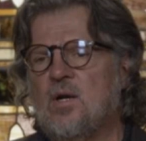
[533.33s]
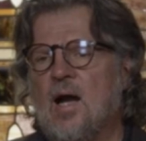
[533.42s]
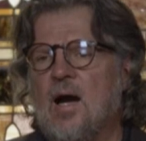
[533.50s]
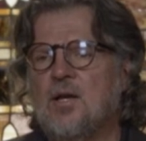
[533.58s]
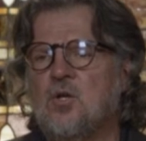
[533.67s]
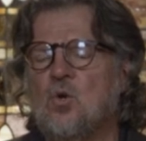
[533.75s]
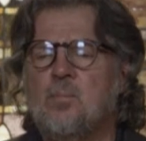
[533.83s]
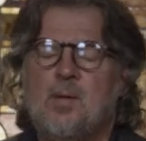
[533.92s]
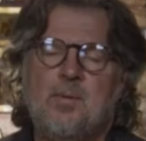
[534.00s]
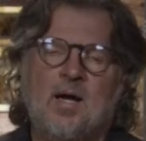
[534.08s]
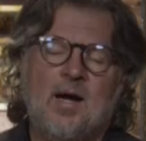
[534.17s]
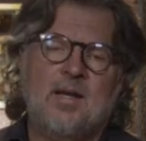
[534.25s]
forgotten or
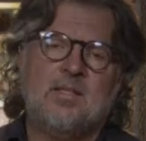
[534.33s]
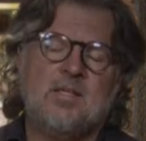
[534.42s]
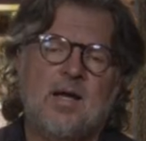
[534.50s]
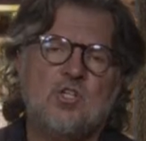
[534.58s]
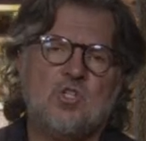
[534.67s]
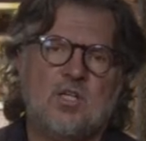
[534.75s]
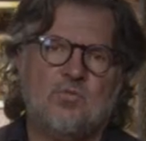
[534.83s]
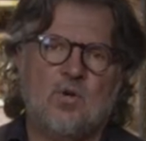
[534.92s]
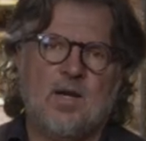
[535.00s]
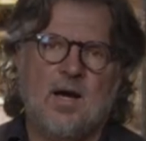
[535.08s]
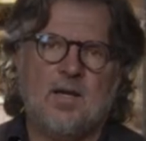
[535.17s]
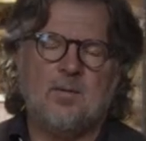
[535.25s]
maybe unintentionally
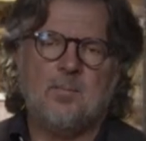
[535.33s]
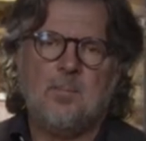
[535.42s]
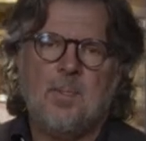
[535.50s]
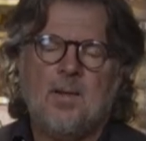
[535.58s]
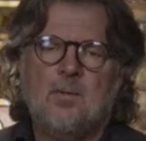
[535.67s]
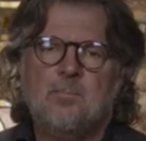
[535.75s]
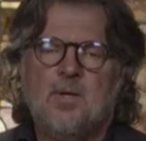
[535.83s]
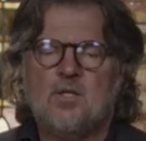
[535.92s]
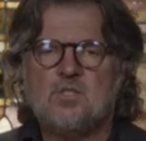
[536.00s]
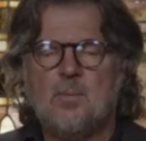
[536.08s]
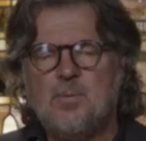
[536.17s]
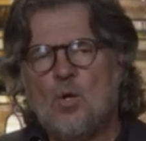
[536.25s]
forgotten.
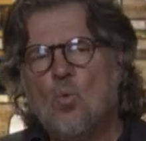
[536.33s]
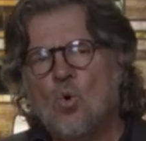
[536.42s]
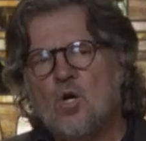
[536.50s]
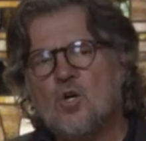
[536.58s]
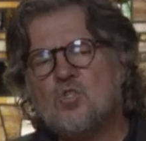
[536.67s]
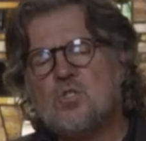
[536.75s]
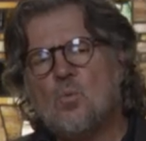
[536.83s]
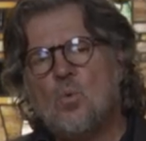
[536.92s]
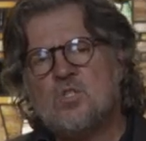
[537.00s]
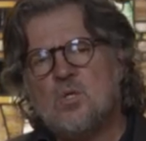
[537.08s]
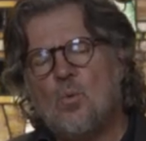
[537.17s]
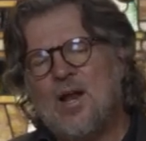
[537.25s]
But it's something worse
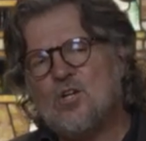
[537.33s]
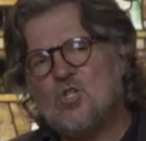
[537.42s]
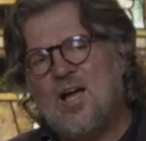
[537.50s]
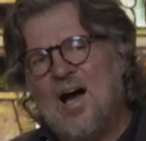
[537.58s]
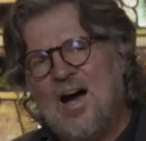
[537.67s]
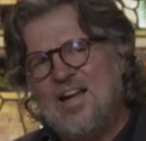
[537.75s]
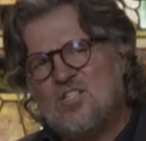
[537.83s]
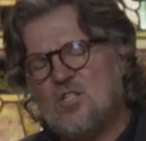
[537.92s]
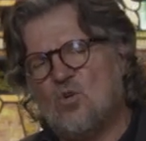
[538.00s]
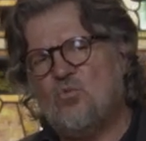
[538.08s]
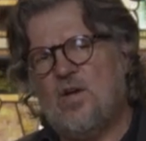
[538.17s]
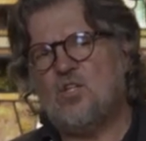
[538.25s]
when someone actually
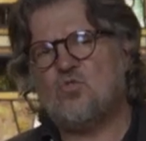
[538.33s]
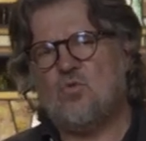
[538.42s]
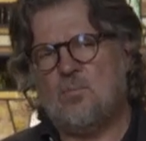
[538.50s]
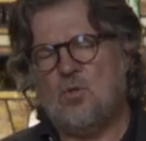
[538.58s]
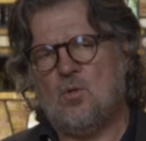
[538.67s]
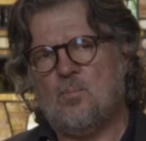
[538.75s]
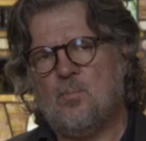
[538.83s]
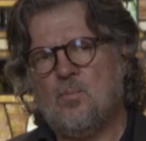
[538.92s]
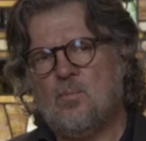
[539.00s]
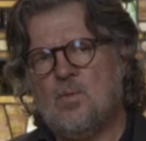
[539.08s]
hides their face from you.